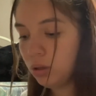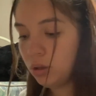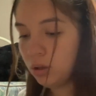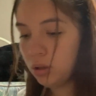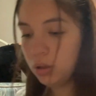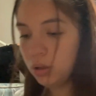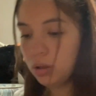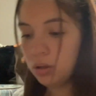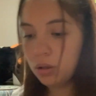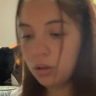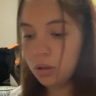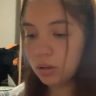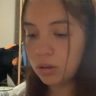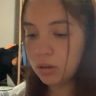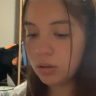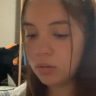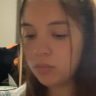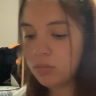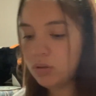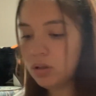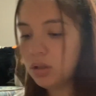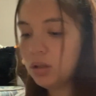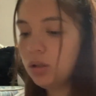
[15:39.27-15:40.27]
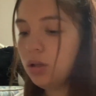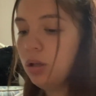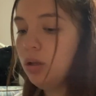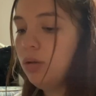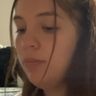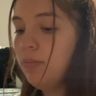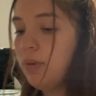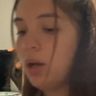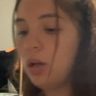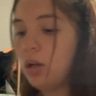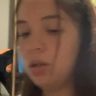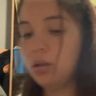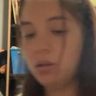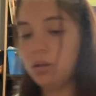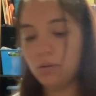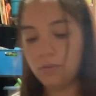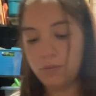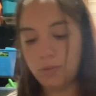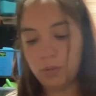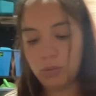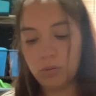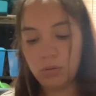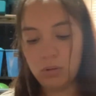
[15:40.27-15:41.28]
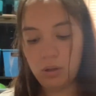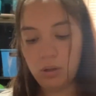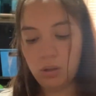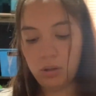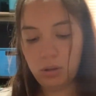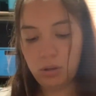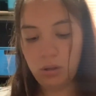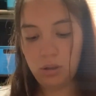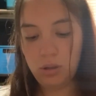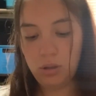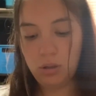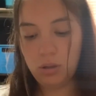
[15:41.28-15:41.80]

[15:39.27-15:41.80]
So I'm just getting back into folding these.